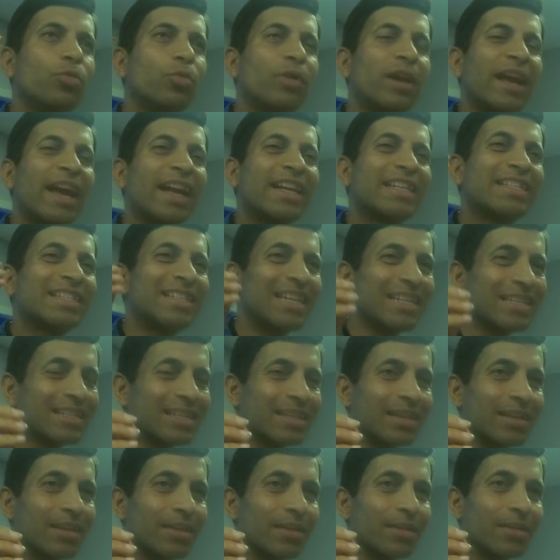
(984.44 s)

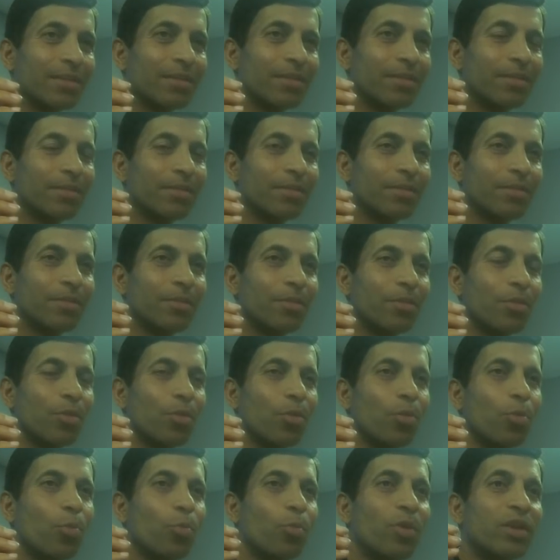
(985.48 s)
excess
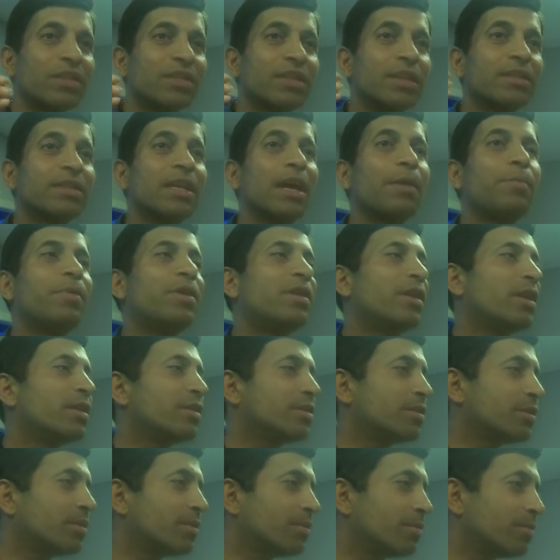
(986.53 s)
versus
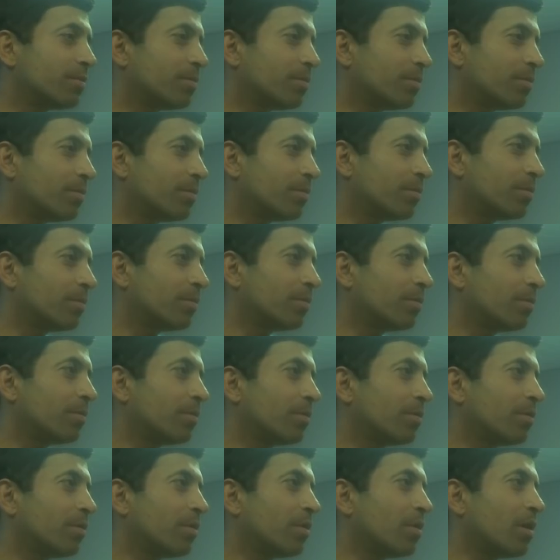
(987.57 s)
abundance.
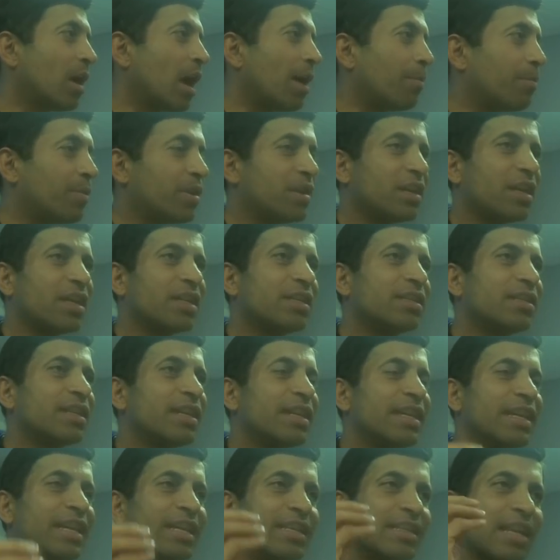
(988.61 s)
Abundance
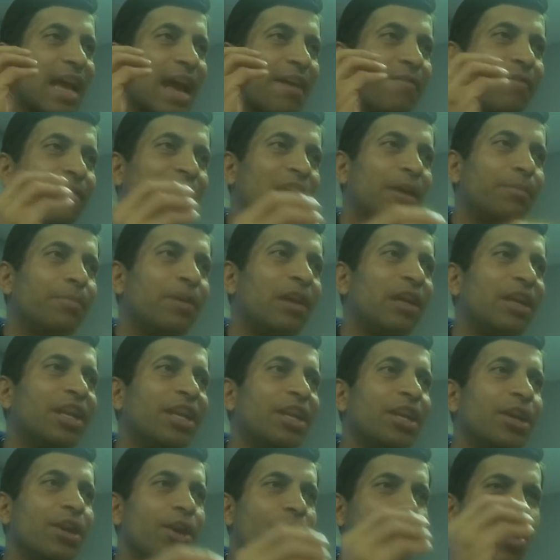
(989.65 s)
is
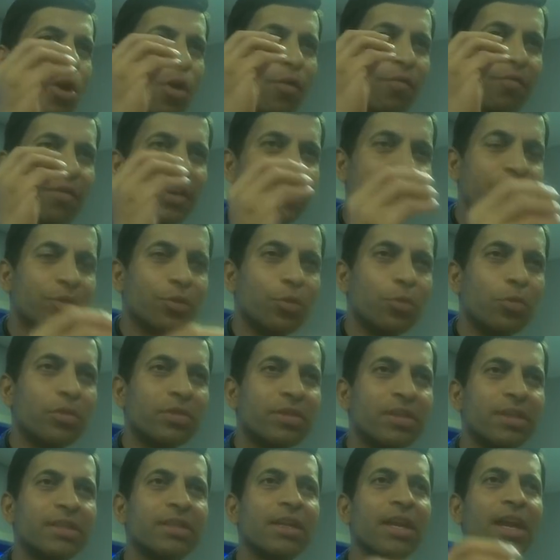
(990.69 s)
availability of
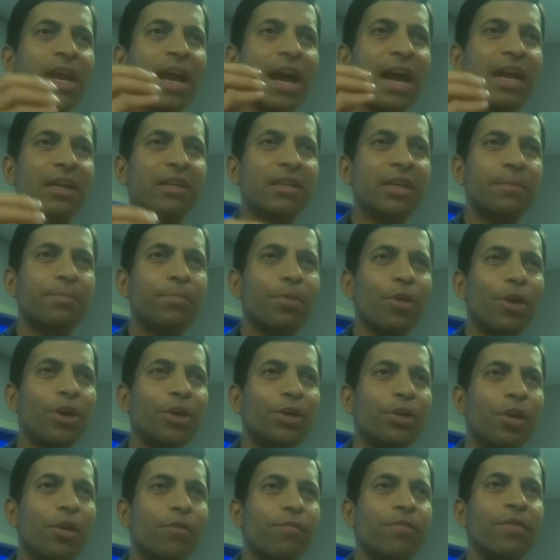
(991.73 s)
resources at the
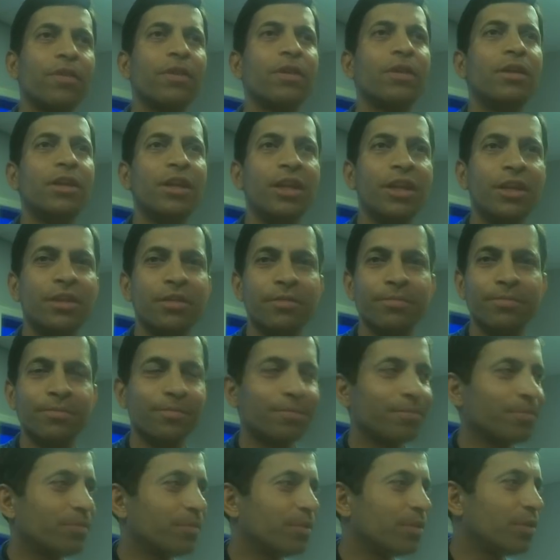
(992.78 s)
point of need.
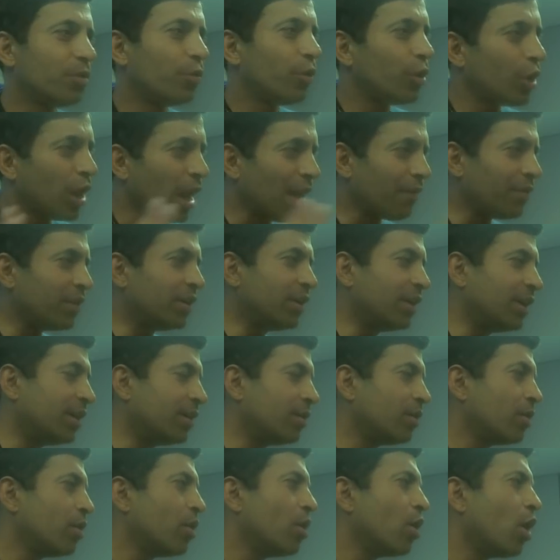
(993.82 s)
When you have a
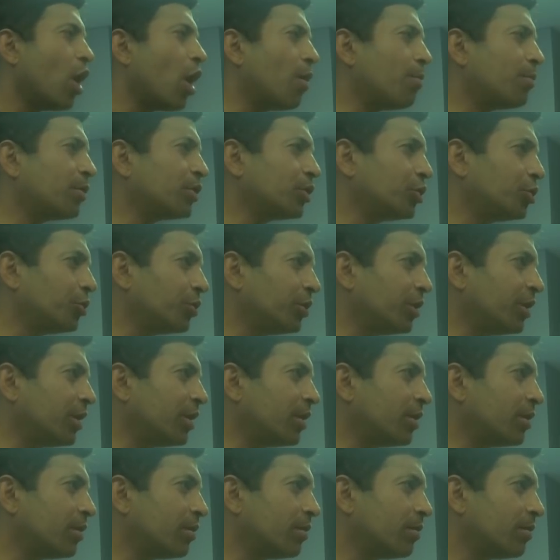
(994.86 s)
need, how much do you need?